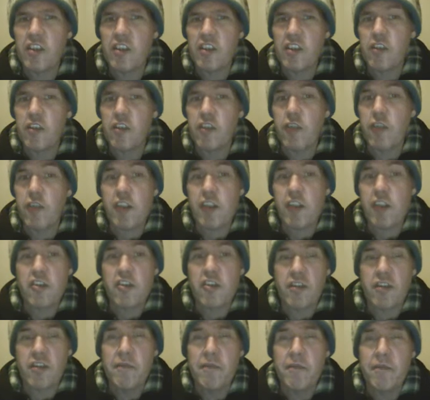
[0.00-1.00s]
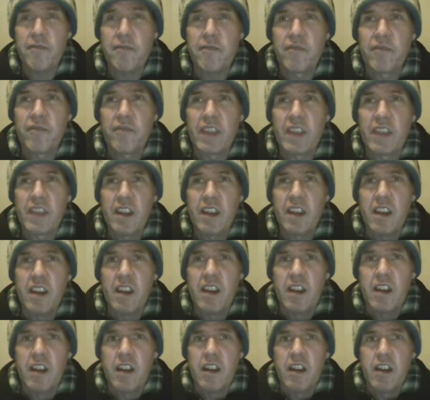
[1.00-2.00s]
a distraction
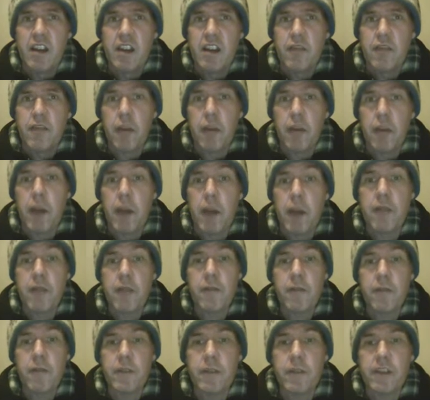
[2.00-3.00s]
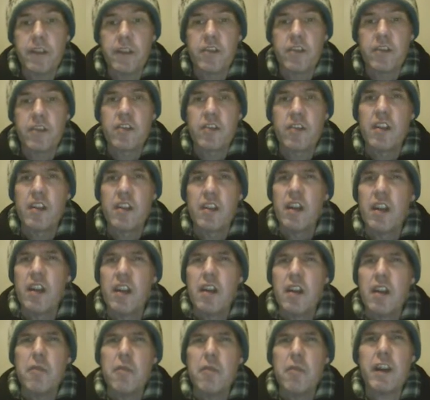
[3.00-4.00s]
from other things,
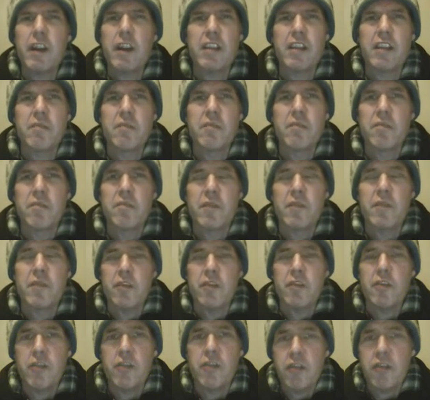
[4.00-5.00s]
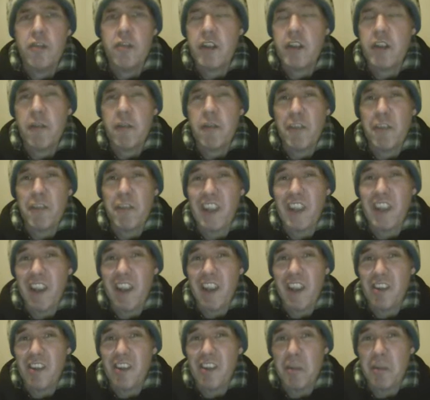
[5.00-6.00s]
where all that really
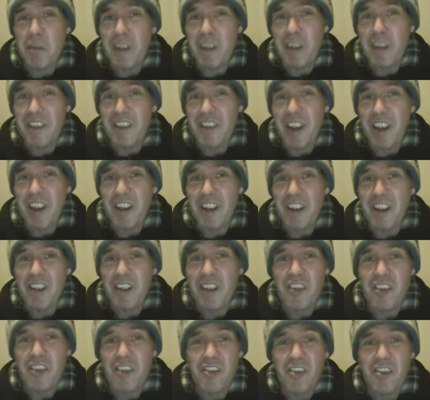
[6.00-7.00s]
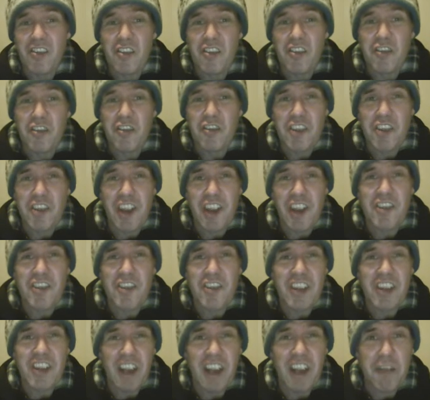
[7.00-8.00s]
has to be done is to
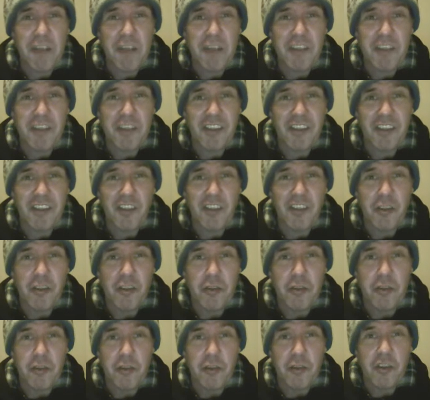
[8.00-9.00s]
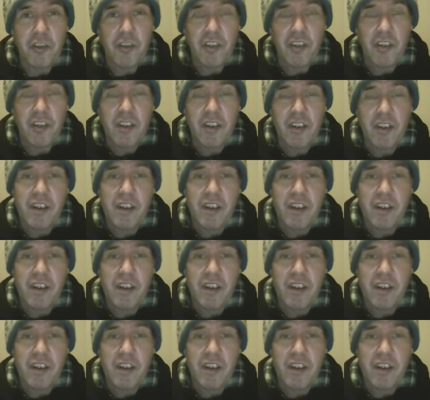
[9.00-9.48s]
change inheritance laws.